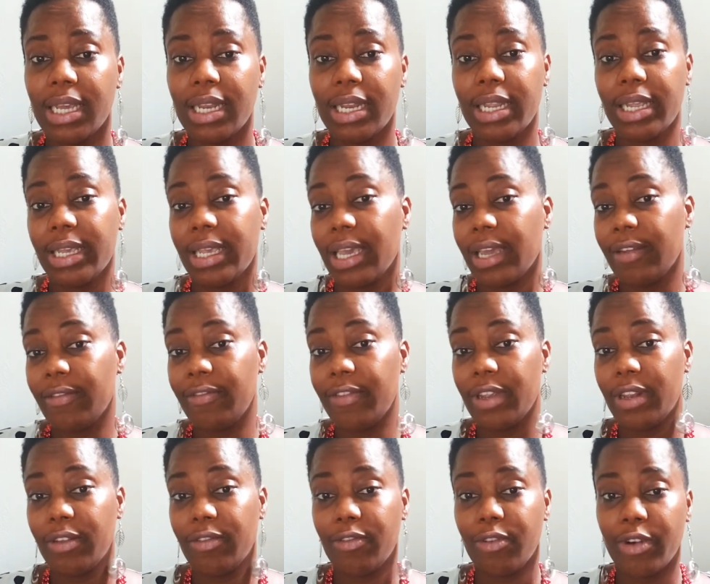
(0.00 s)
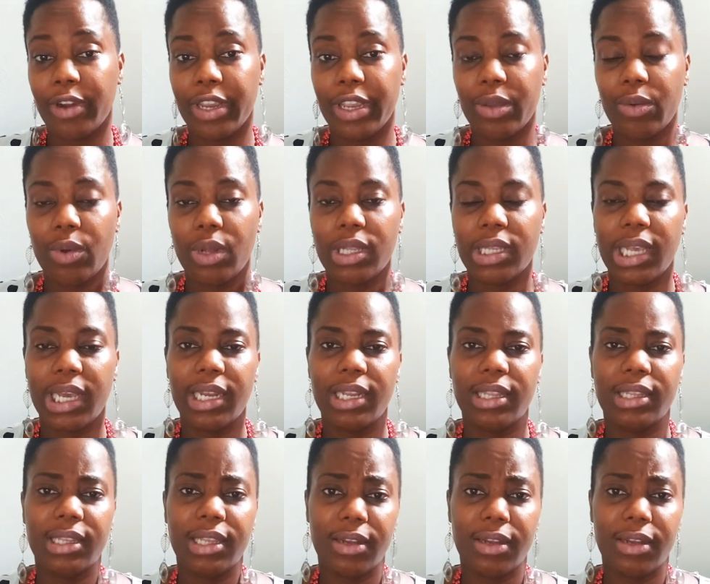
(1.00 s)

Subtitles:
They can feel the 4 equal sides.